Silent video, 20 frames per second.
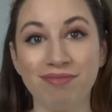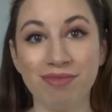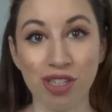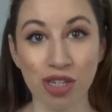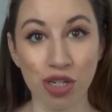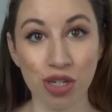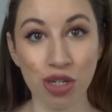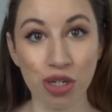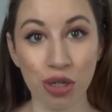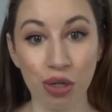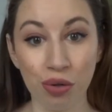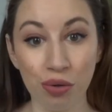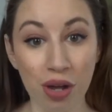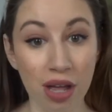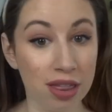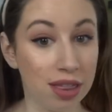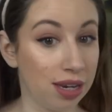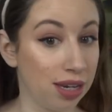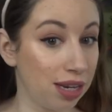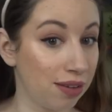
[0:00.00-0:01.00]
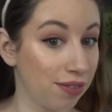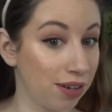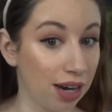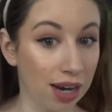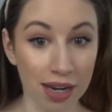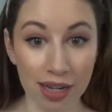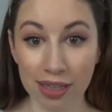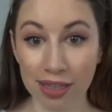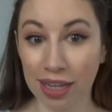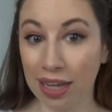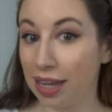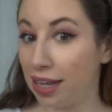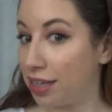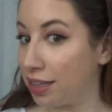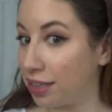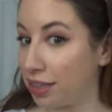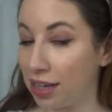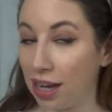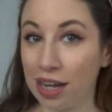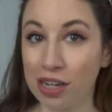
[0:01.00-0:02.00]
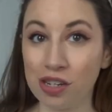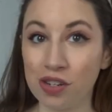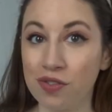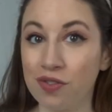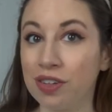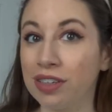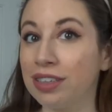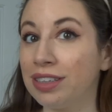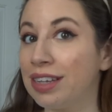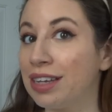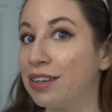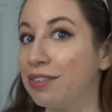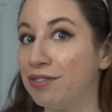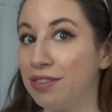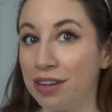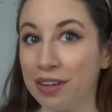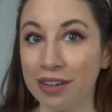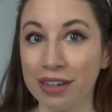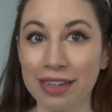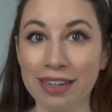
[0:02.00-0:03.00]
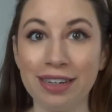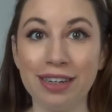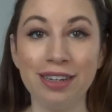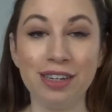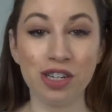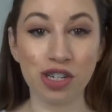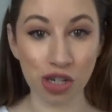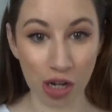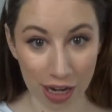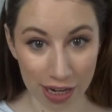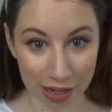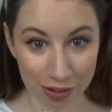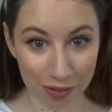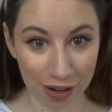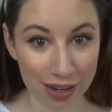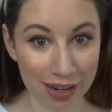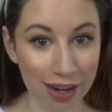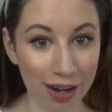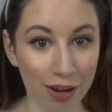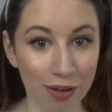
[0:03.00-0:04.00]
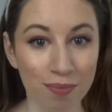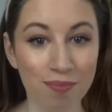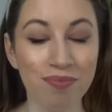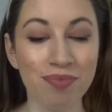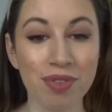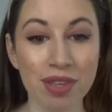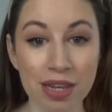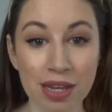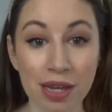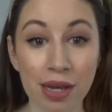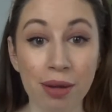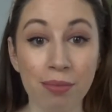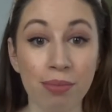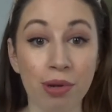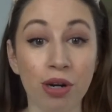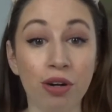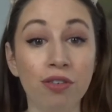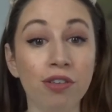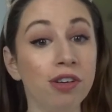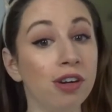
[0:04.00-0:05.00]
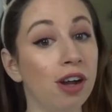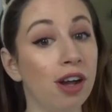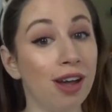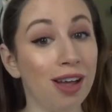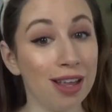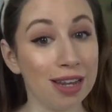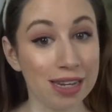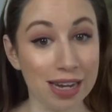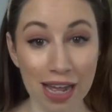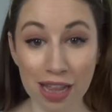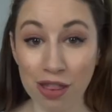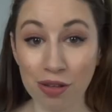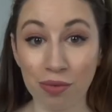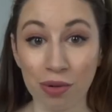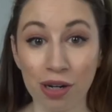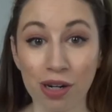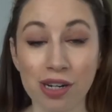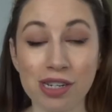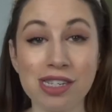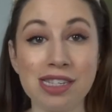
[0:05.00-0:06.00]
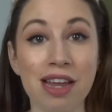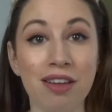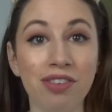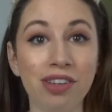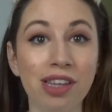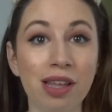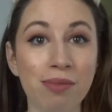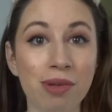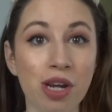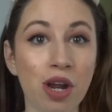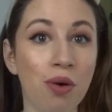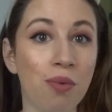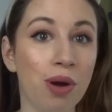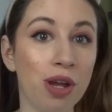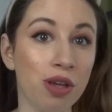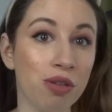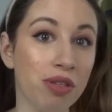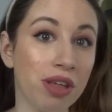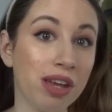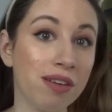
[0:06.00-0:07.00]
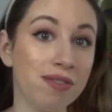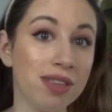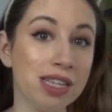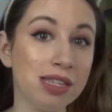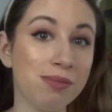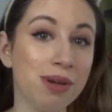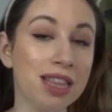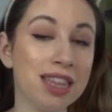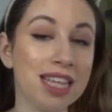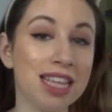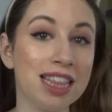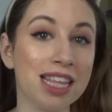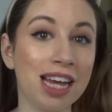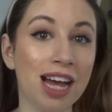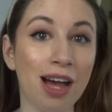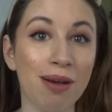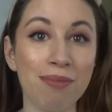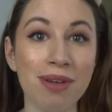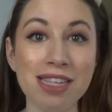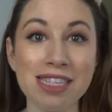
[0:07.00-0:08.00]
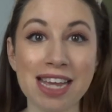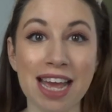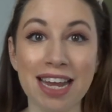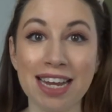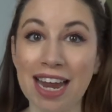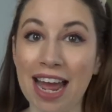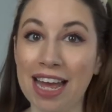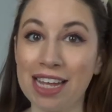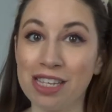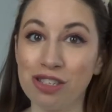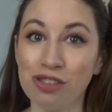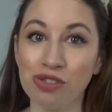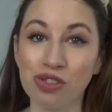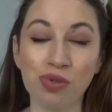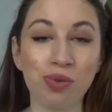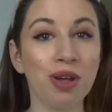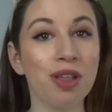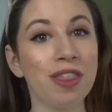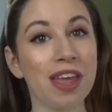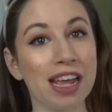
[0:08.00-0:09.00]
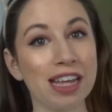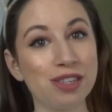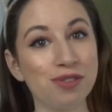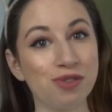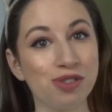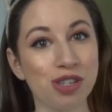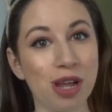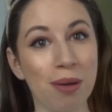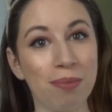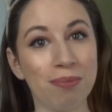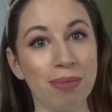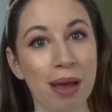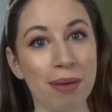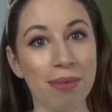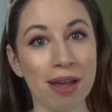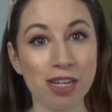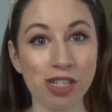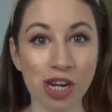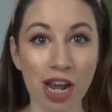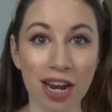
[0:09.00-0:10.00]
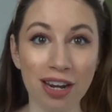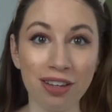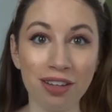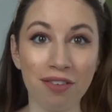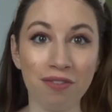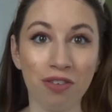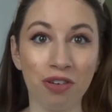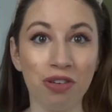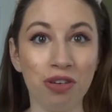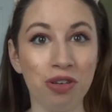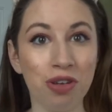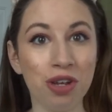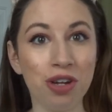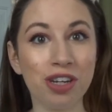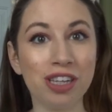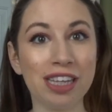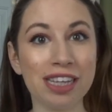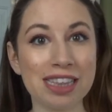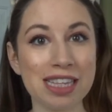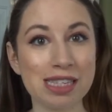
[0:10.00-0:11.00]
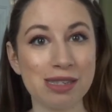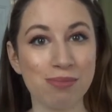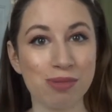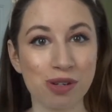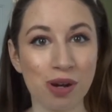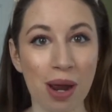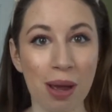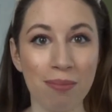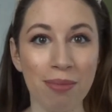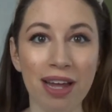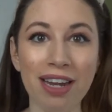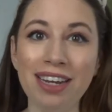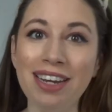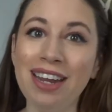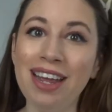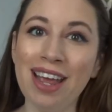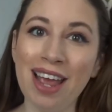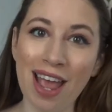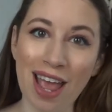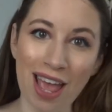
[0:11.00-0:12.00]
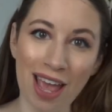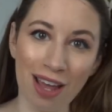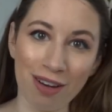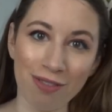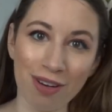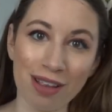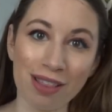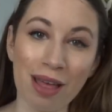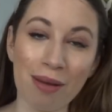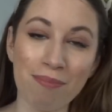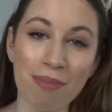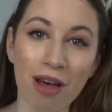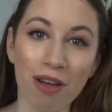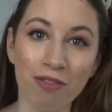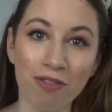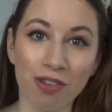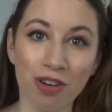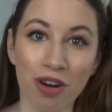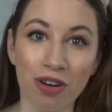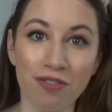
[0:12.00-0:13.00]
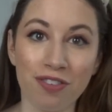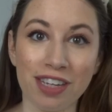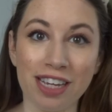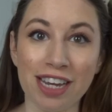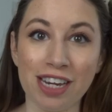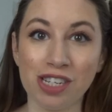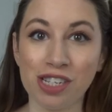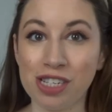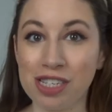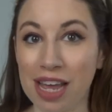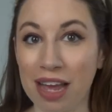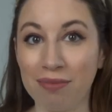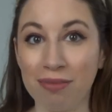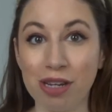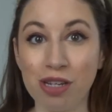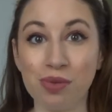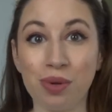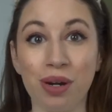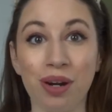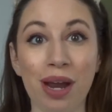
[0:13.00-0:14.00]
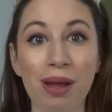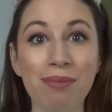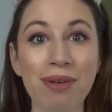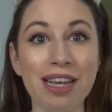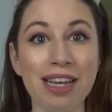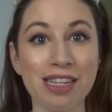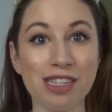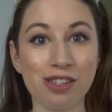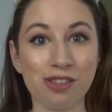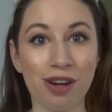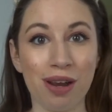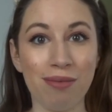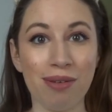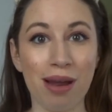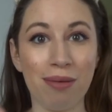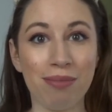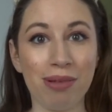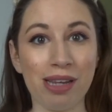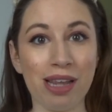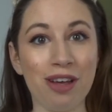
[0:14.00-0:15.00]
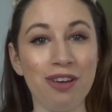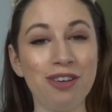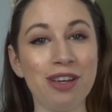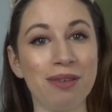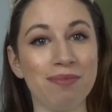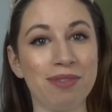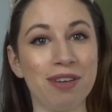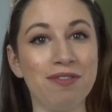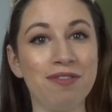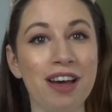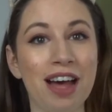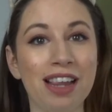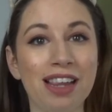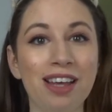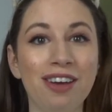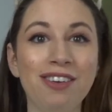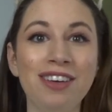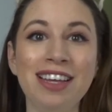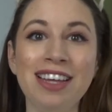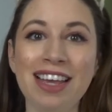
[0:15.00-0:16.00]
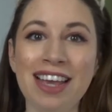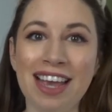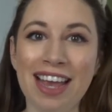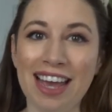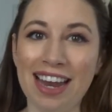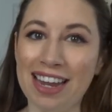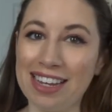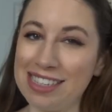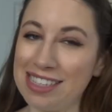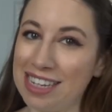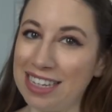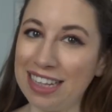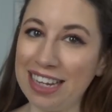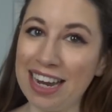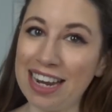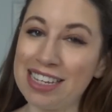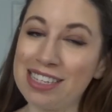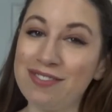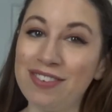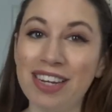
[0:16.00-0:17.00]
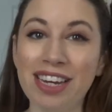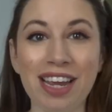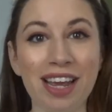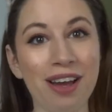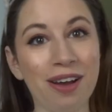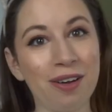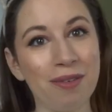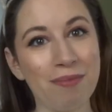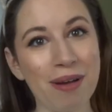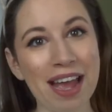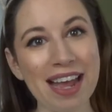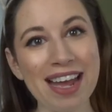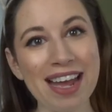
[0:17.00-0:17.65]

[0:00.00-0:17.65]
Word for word: dew than even I like. Like I just feel like very shiny right now. But overall, not the worst. Definitely let me know what you think of this month in the comments. And as usual, thanks for stopping by my channel. If you're new here, click the subscribe button and ring that bell for notifications. I have my Twitter and my Instagram down below. Give them a follow and I'll see you in the next video. Bye